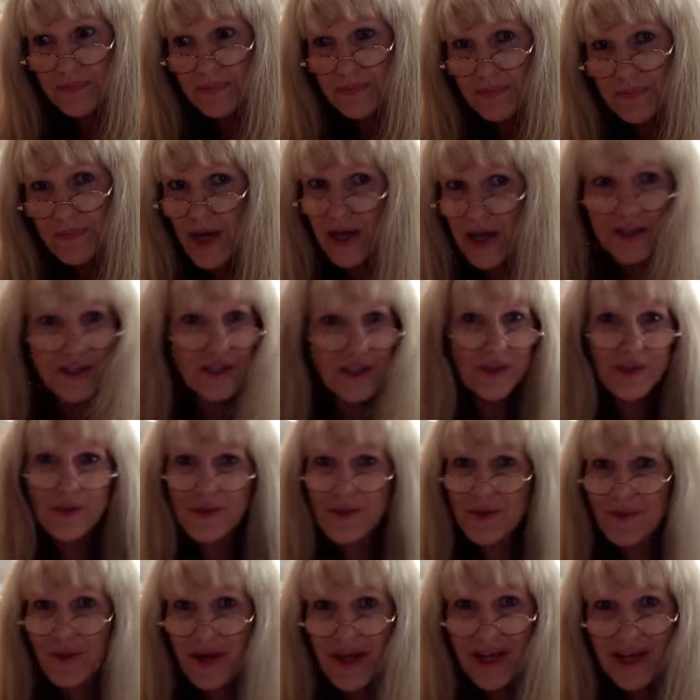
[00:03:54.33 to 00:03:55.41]
Not to lose
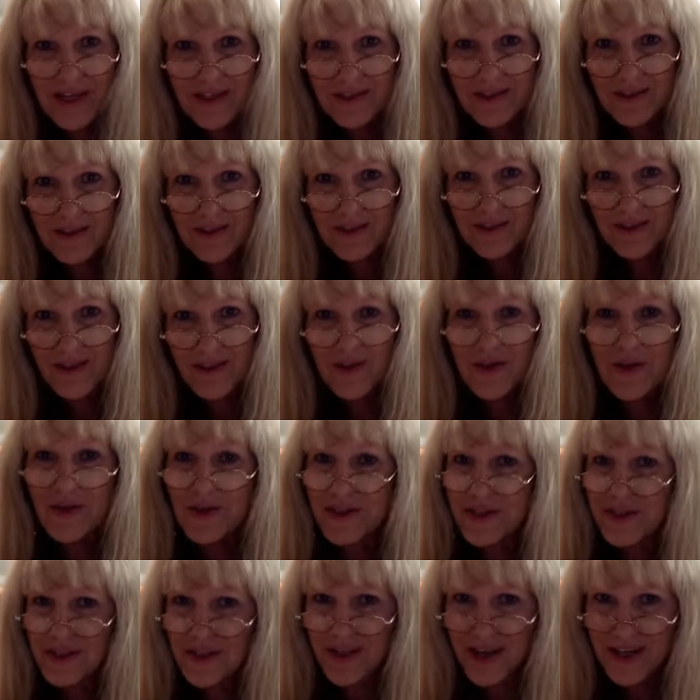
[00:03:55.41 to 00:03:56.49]
weight, although
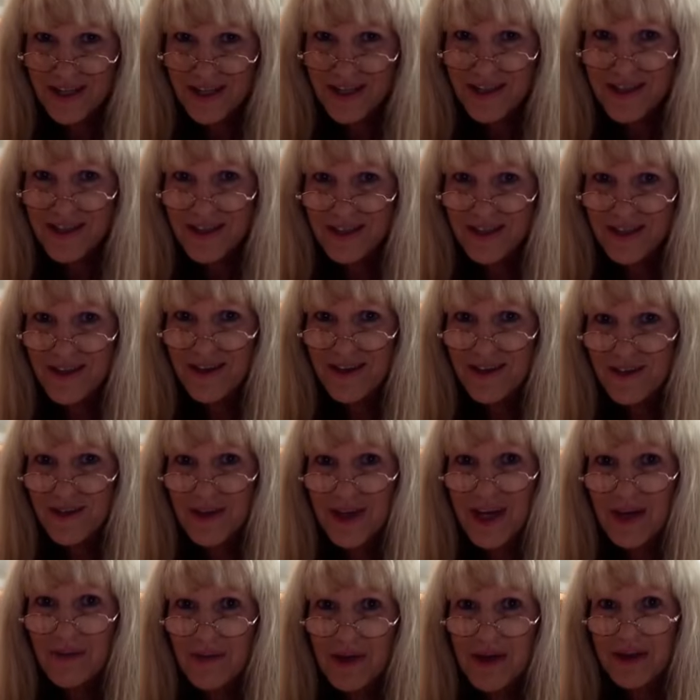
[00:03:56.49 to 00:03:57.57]
it's nice to know that
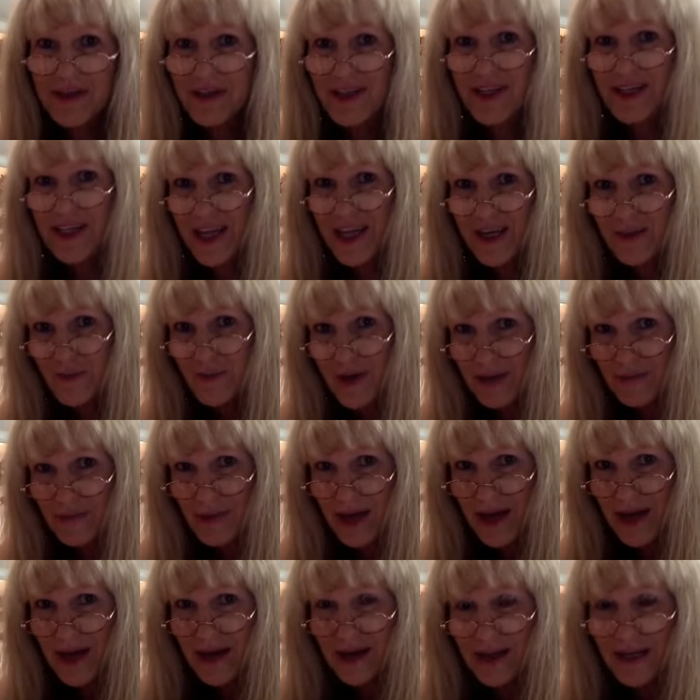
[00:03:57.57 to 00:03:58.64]
I'm not going to gain weight
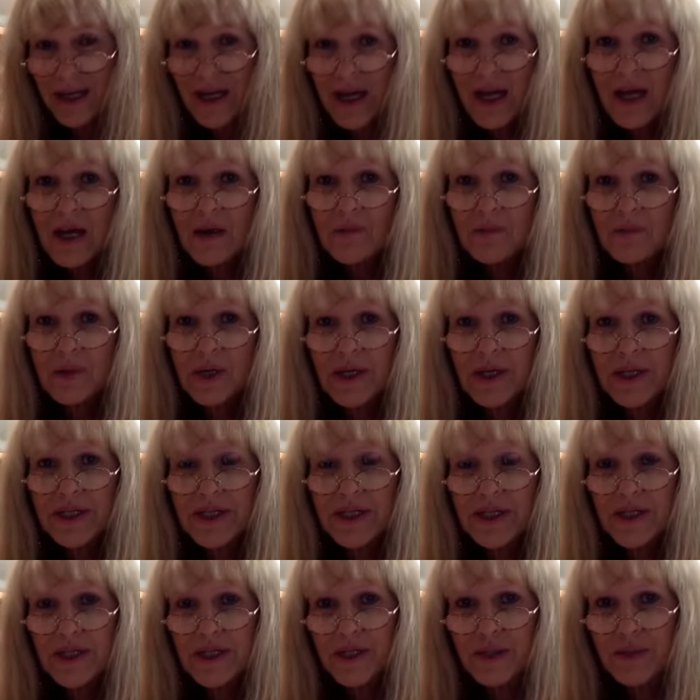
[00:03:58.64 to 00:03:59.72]
back, but
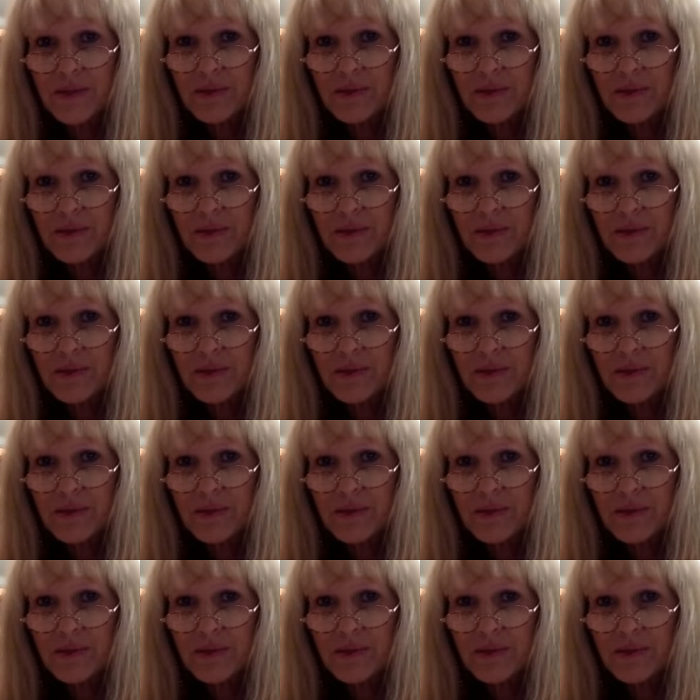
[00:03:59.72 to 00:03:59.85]
it's to